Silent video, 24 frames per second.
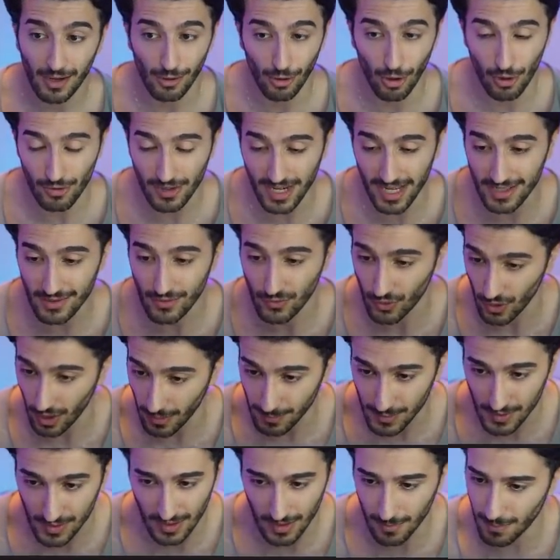Longley
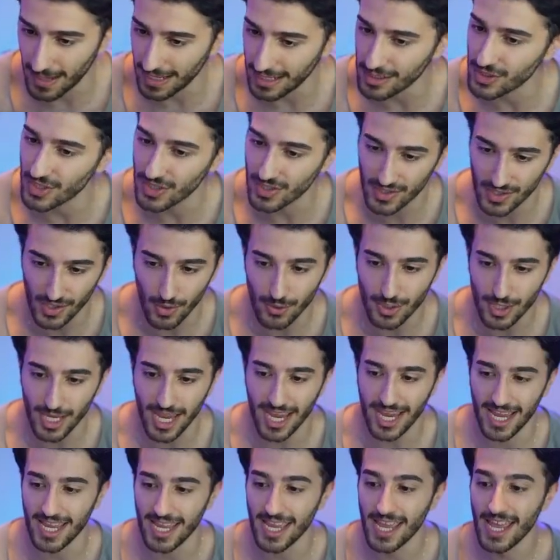drops to the bench. It's
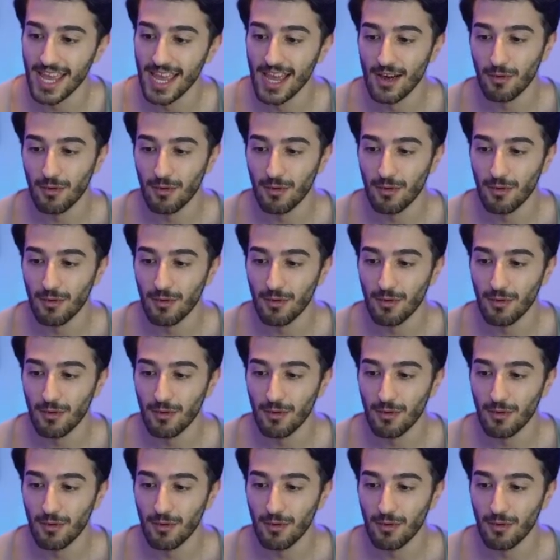okay.